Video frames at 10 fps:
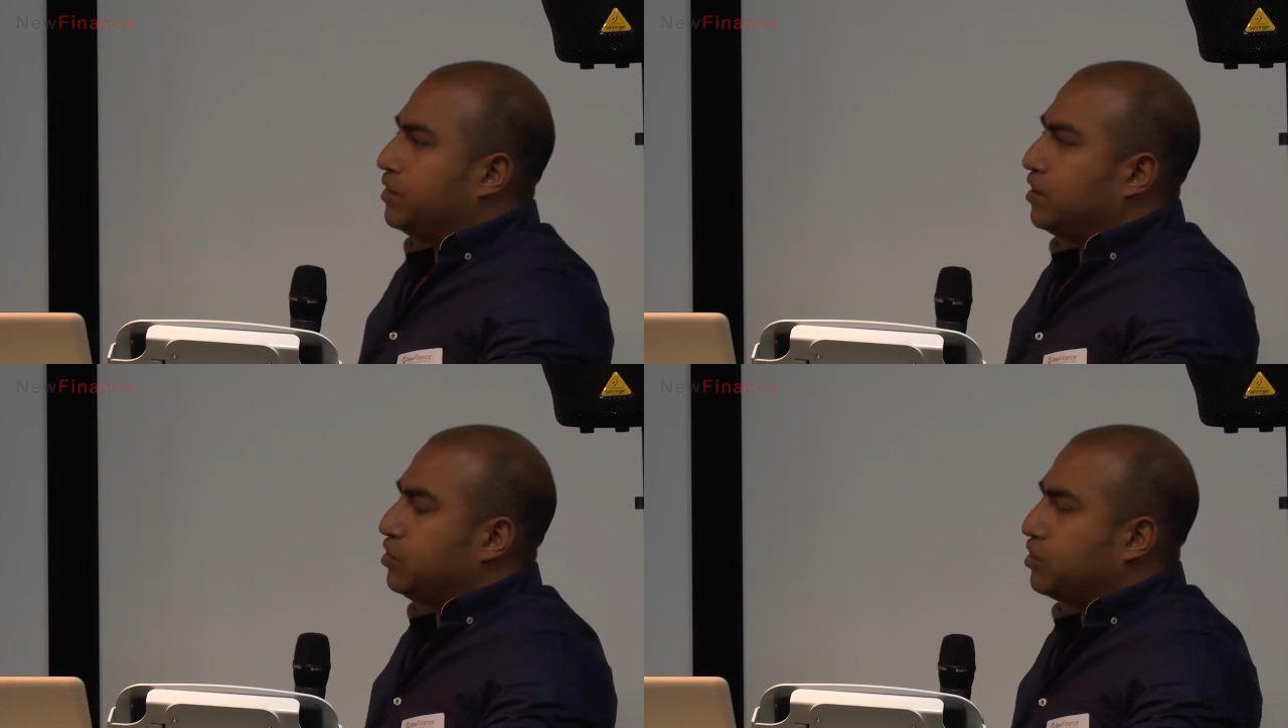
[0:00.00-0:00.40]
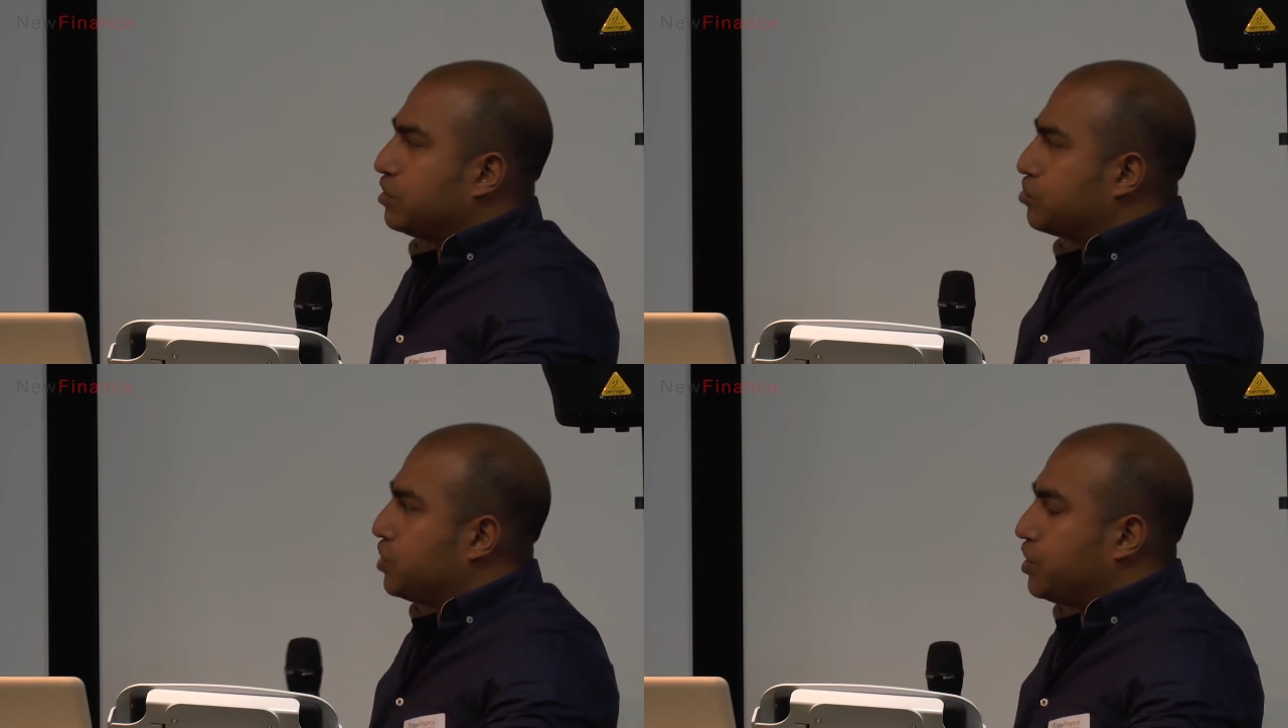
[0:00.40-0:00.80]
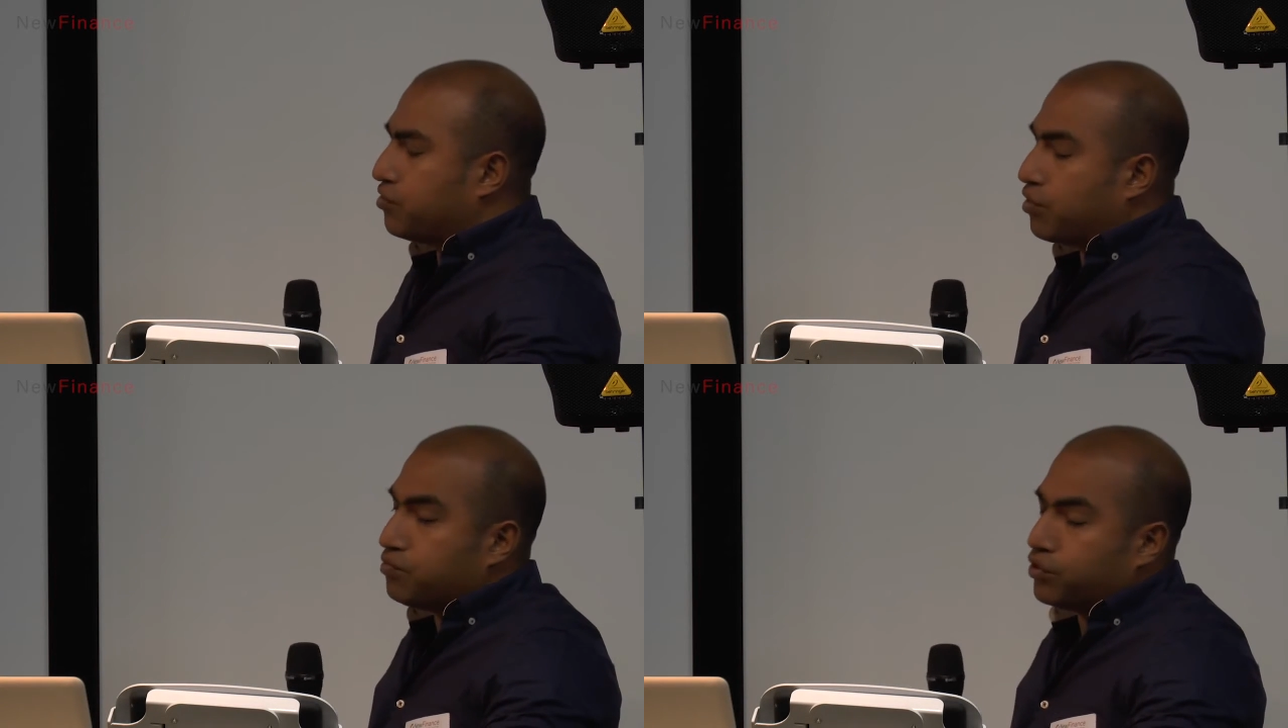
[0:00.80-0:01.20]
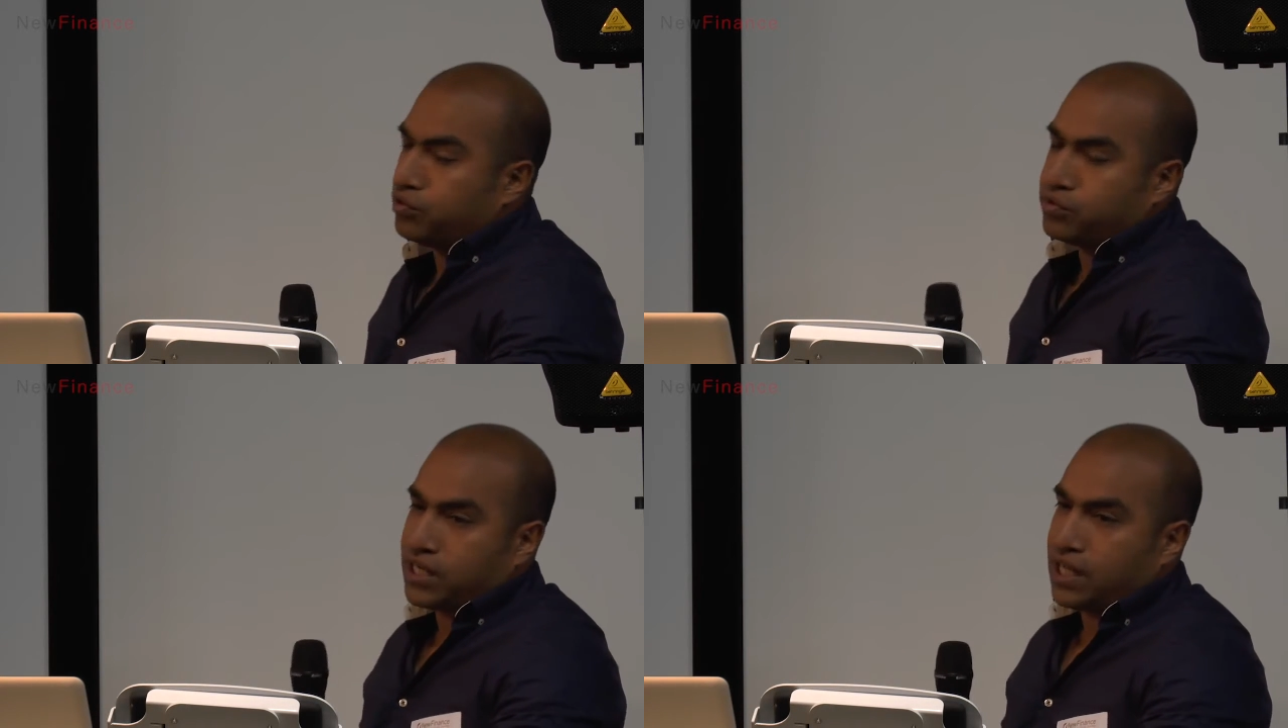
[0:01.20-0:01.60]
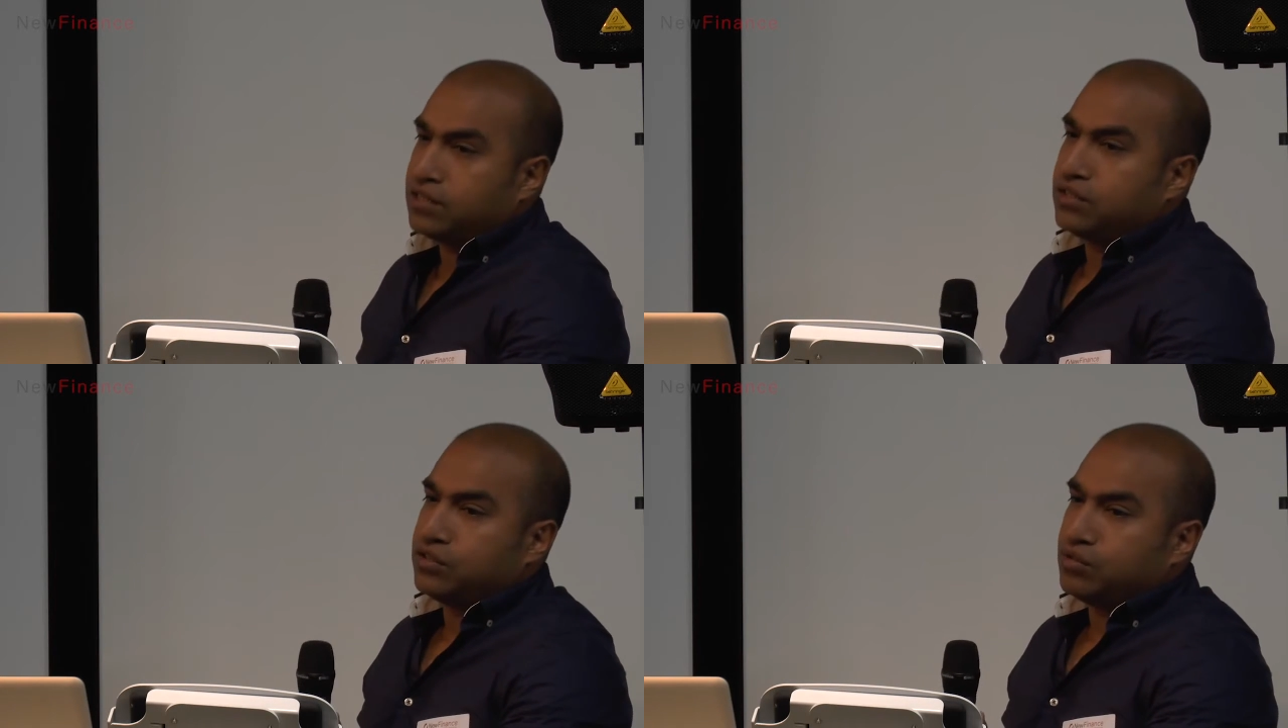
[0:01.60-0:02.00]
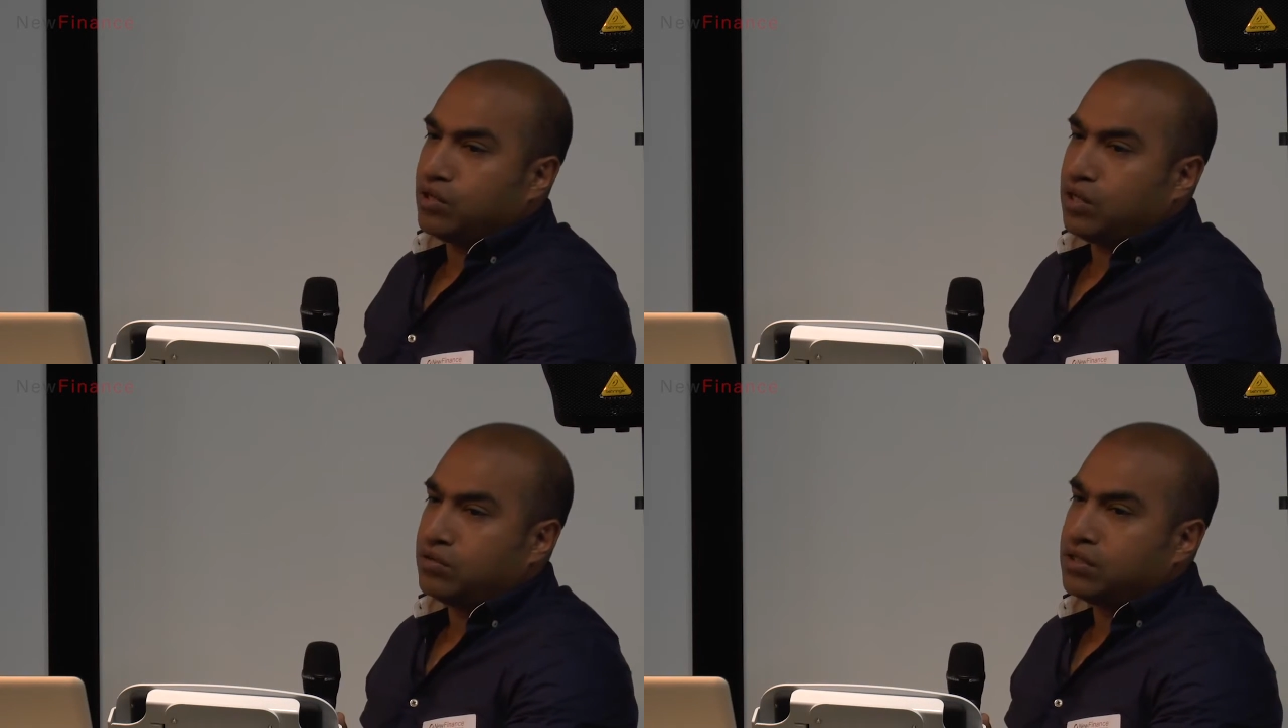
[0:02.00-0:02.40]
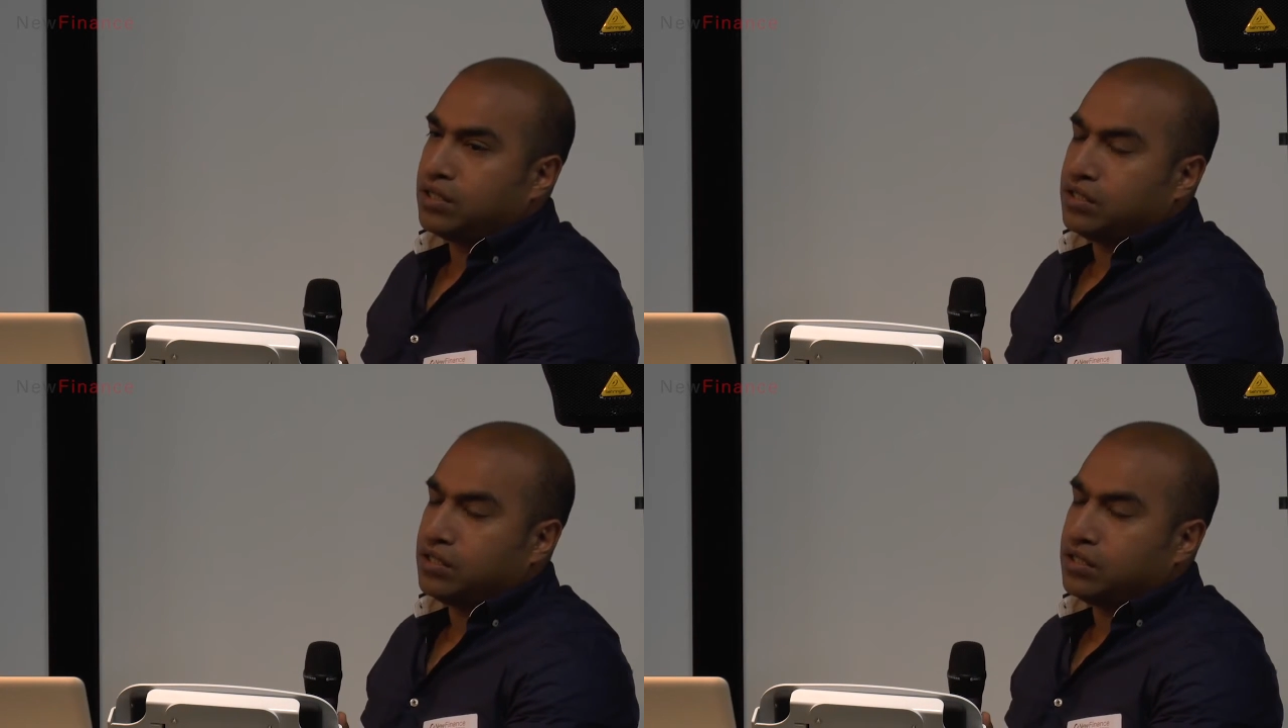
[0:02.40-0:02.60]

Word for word: you know, you can create your own models and add it to the world.